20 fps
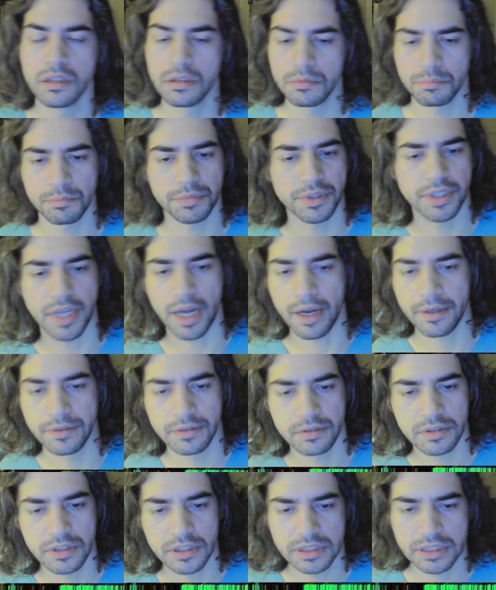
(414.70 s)
Yeah,
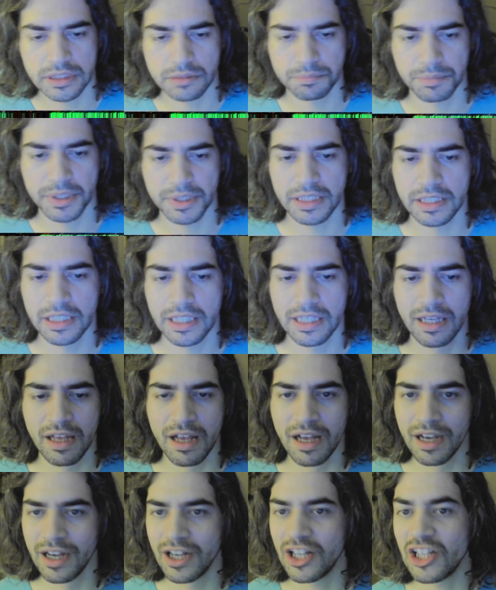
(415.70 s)
this has been
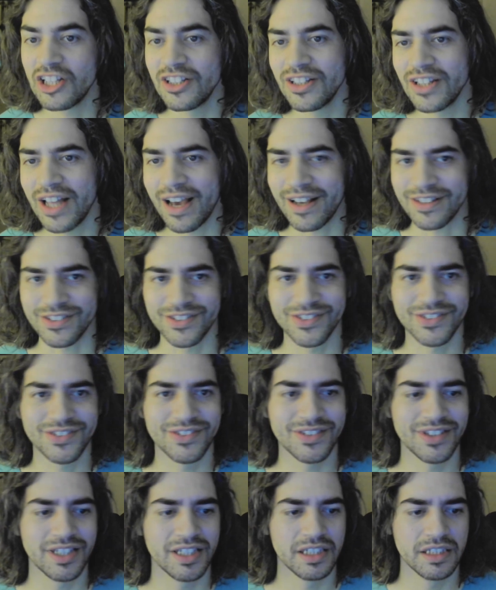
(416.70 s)

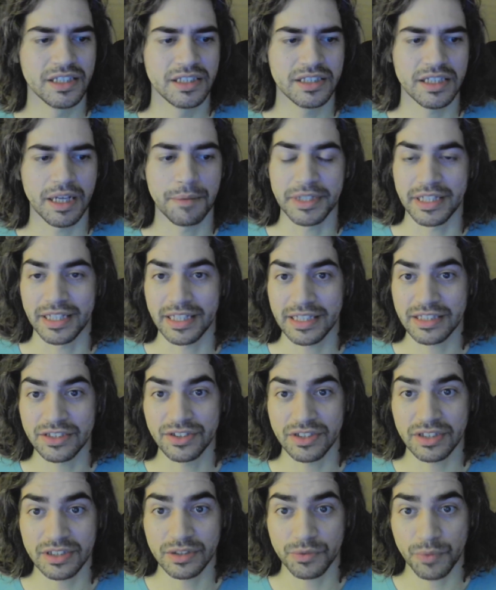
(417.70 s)
Let's I mean, his
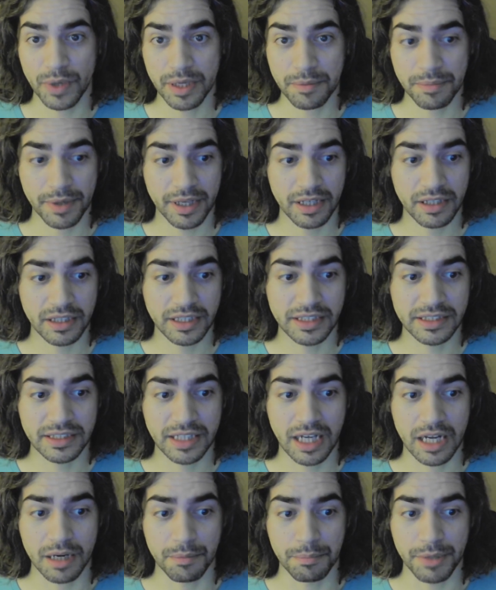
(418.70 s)
looks way better. He's
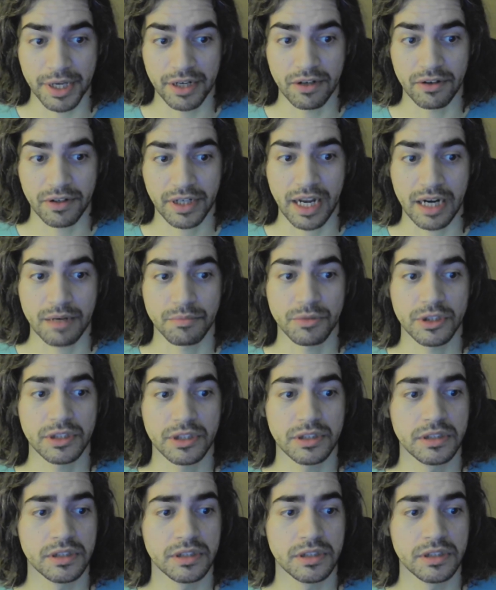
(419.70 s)
got a better camera.